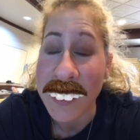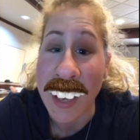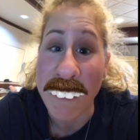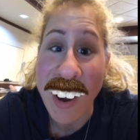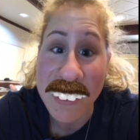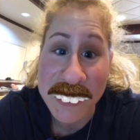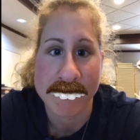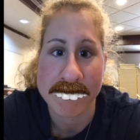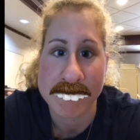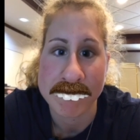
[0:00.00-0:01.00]
and
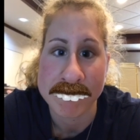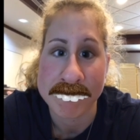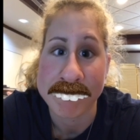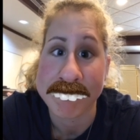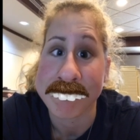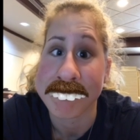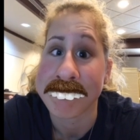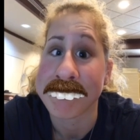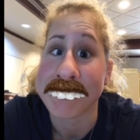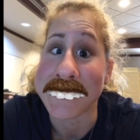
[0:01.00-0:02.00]

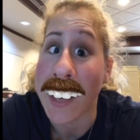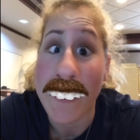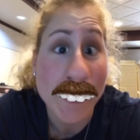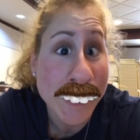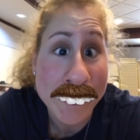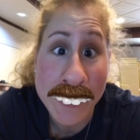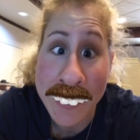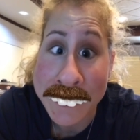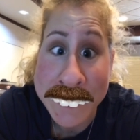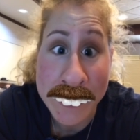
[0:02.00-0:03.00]
don't move or
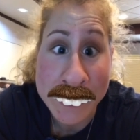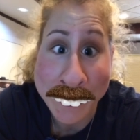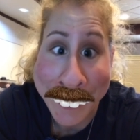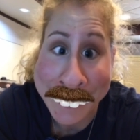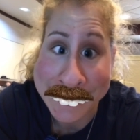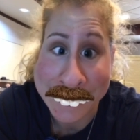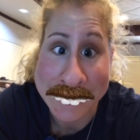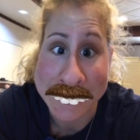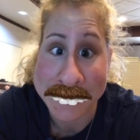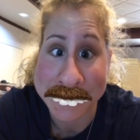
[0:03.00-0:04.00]
itch those
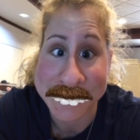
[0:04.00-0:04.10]
bandages.